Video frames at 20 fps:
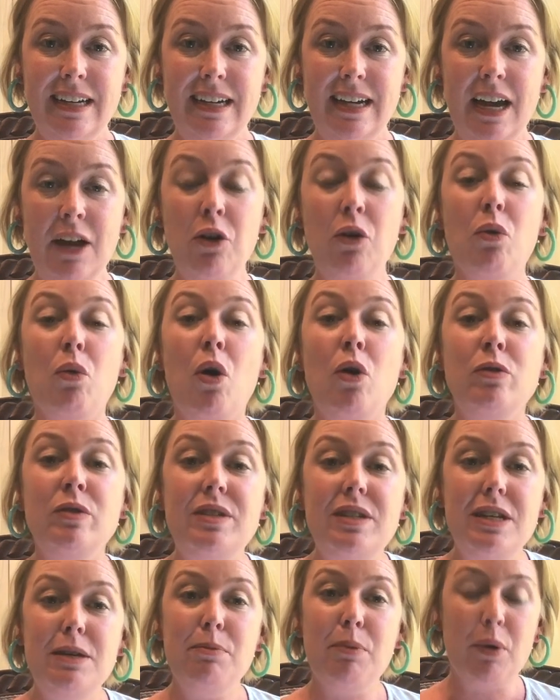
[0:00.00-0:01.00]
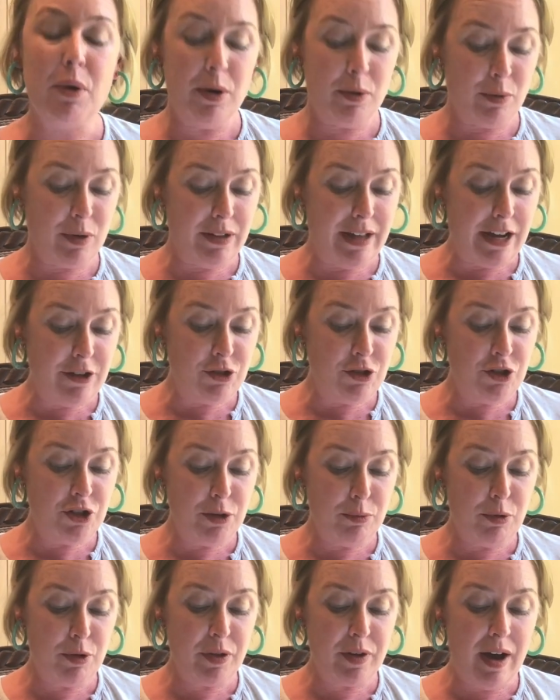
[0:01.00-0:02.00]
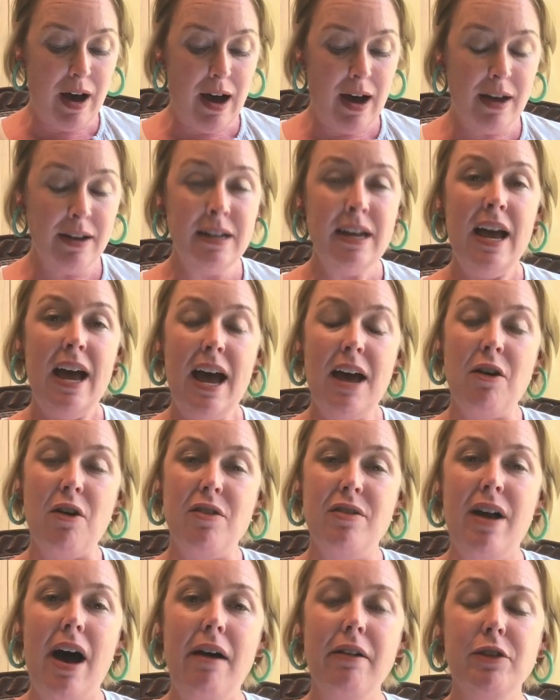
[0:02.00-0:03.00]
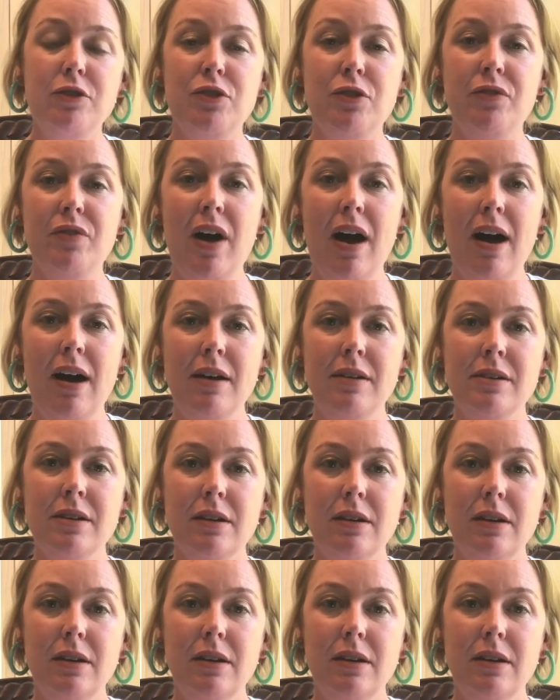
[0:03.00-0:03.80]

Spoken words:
and grow deeper in relationship with God and our knowledge of God?